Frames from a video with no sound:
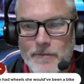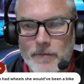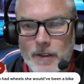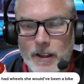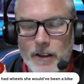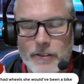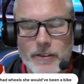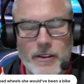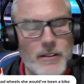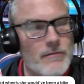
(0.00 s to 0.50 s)
I
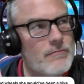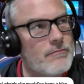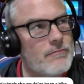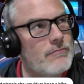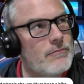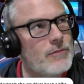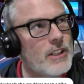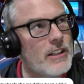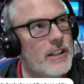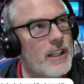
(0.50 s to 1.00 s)
think,
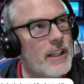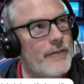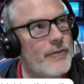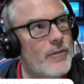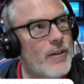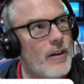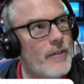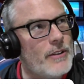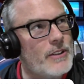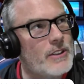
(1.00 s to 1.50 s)
is it Nick
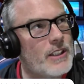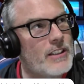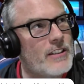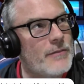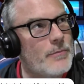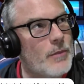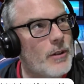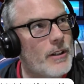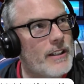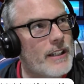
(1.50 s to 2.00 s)
Ferrari says, if
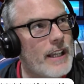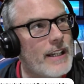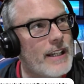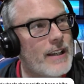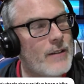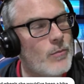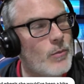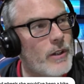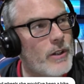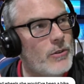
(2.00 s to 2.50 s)
my nan
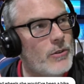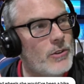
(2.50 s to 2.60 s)
had wheels,